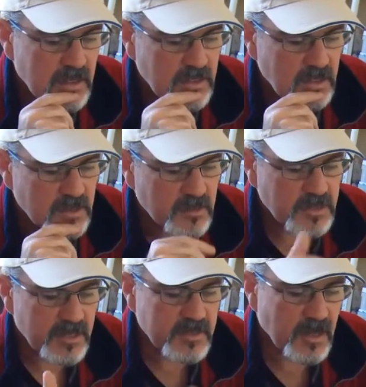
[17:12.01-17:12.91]
So
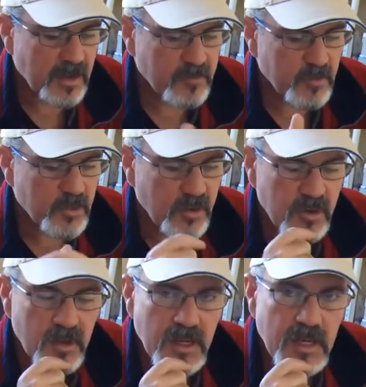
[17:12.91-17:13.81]
sometimes I'll have to put
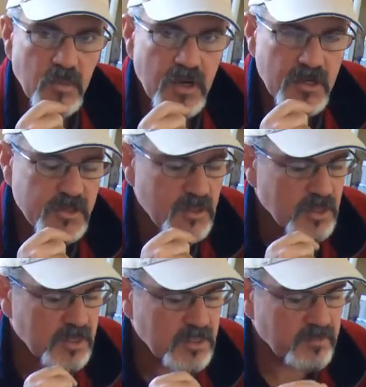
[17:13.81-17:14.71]
1 or 2
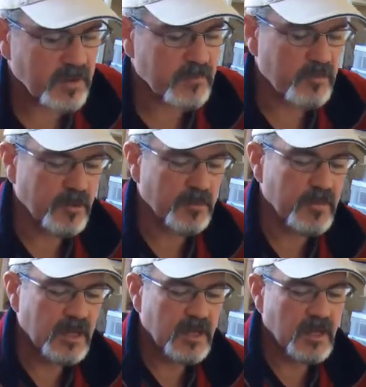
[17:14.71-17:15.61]
clicks of up trim
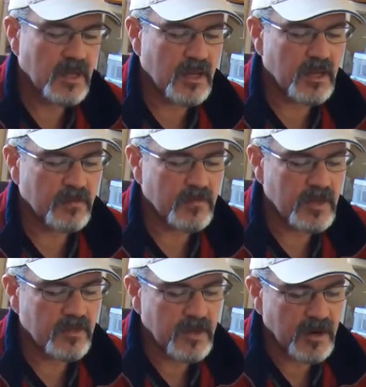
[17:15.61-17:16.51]

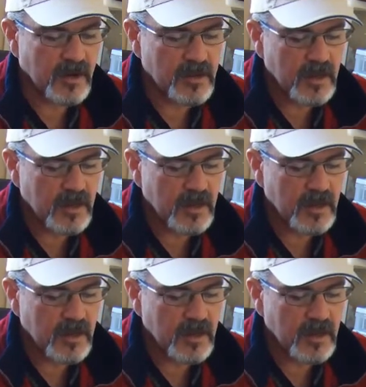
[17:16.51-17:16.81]
in there.